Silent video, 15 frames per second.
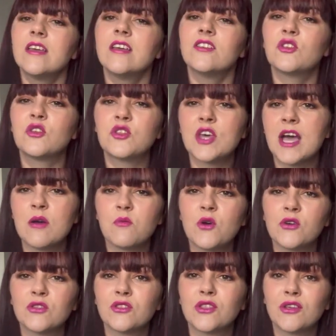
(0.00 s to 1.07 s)
So that
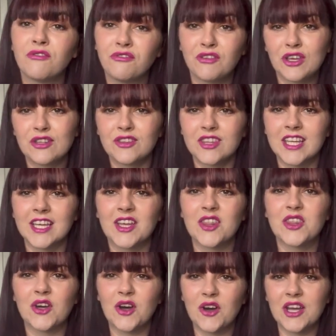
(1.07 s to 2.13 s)
was the first thing
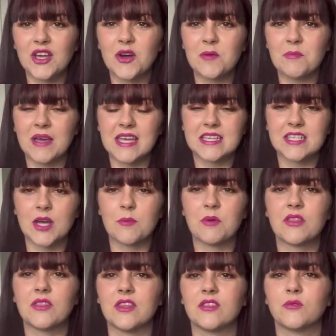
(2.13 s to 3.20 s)
that I got made up
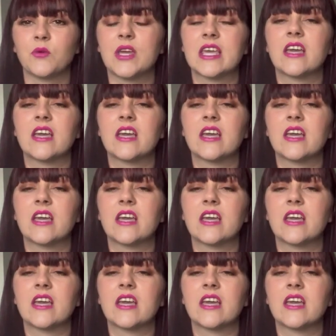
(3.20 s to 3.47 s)
this week,